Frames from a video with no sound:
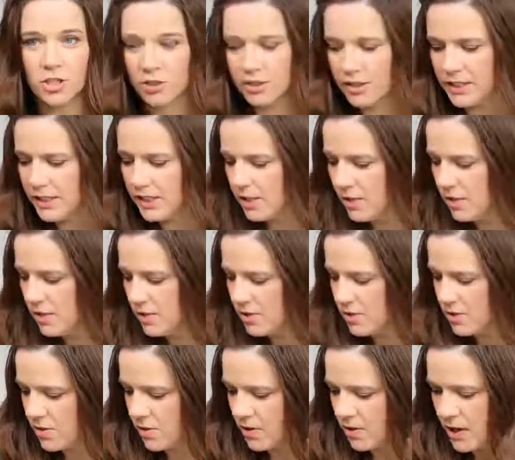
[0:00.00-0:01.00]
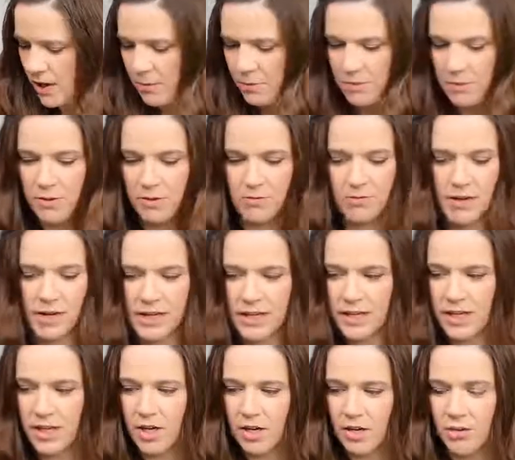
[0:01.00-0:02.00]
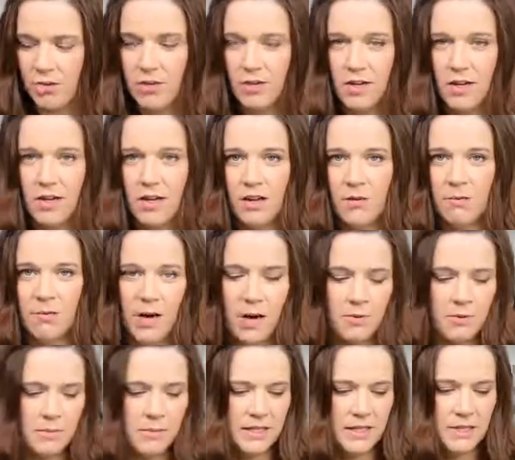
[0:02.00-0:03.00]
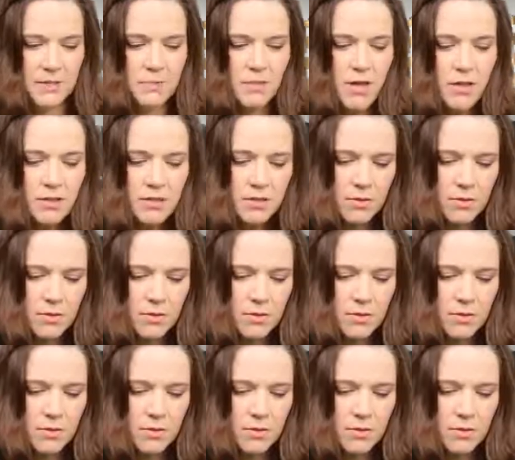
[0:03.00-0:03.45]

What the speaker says: earlier so that I would be ready to go. Grabbing my small